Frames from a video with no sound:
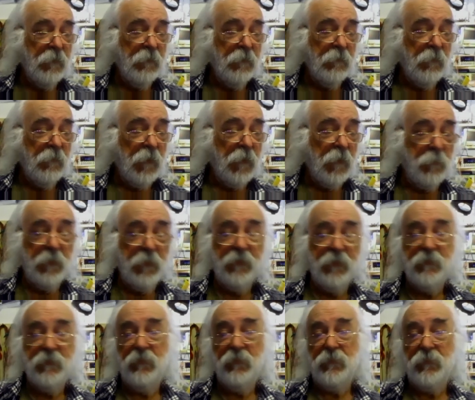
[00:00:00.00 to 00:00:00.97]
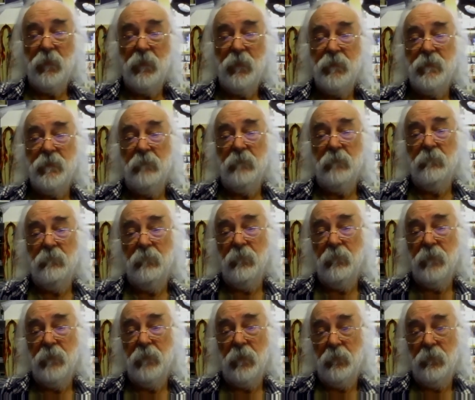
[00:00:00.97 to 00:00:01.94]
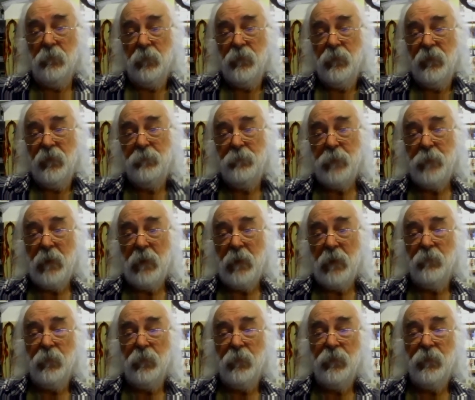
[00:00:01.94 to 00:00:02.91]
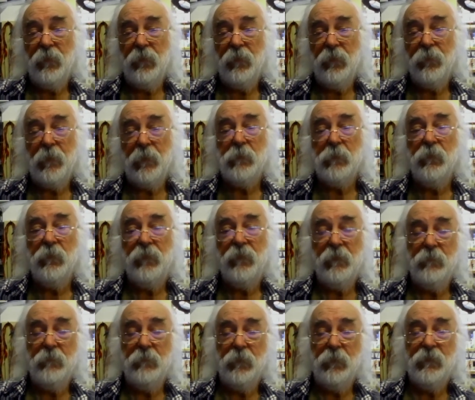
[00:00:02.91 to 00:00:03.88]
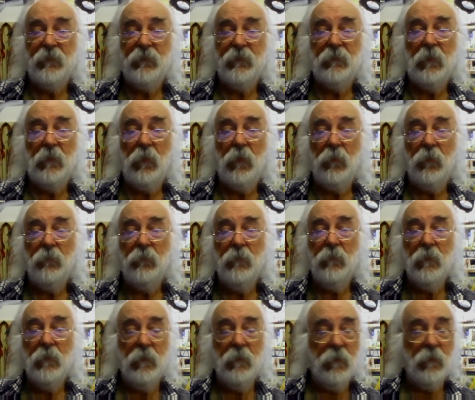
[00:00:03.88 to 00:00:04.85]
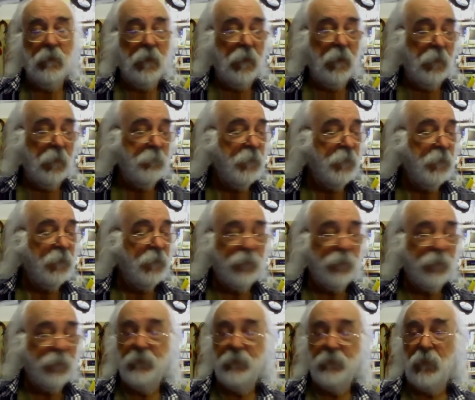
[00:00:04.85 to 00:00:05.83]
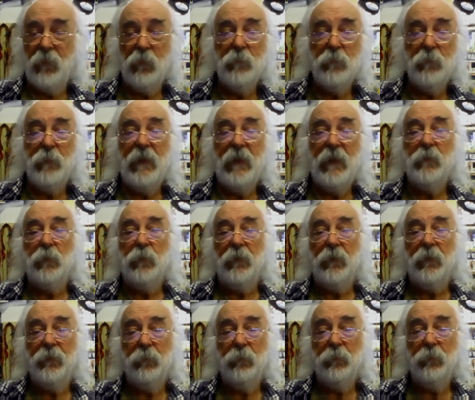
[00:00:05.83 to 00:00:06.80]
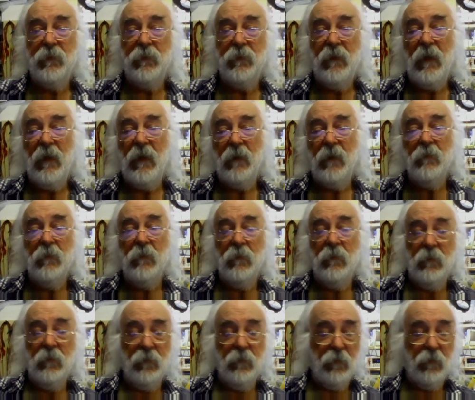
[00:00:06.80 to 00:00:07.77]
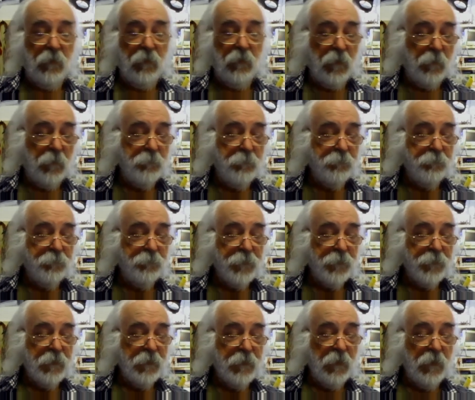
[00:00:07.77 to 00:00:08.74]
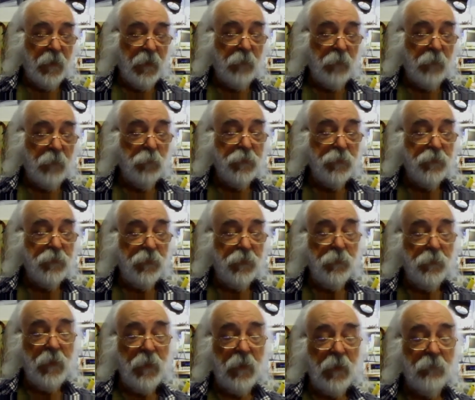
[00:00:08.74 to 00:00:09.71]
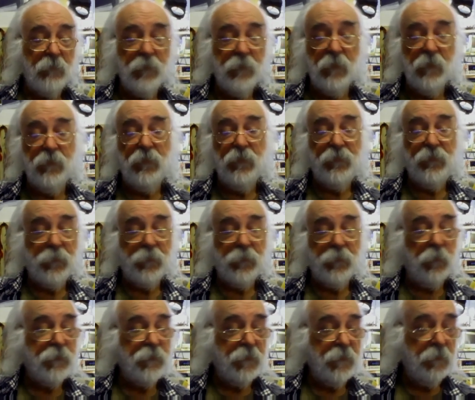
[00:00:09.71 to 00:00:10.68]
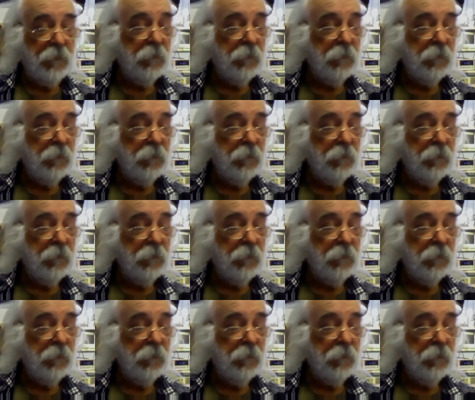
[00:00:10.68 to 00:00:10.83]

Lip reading: Harmonic distortion, you know, versus power versus frequency versus load. Straightforward bandwidth, what do you got? And when you do have distortion,